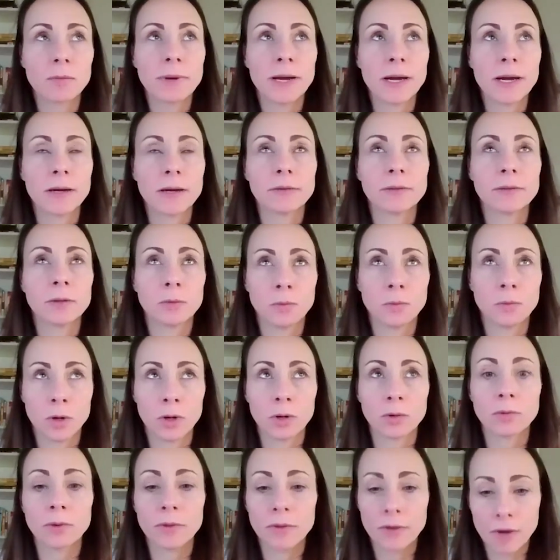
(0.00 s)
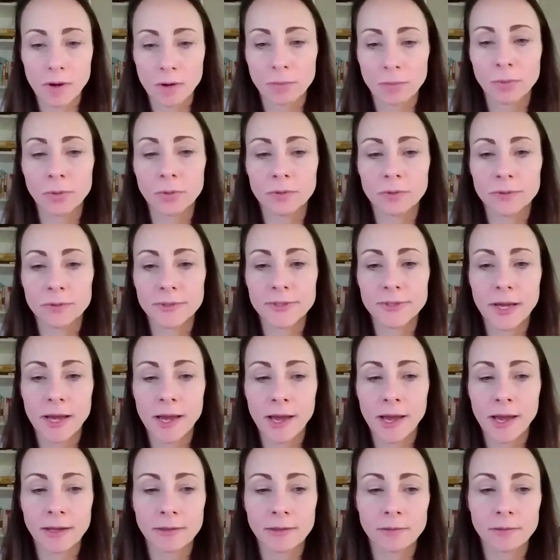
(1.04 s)
about your work with couples
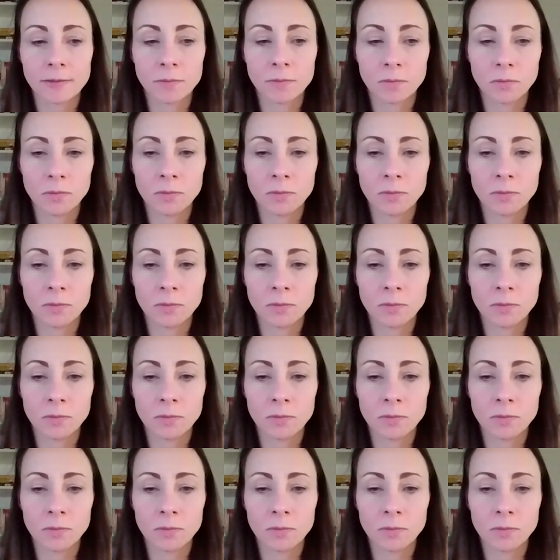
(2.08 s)
and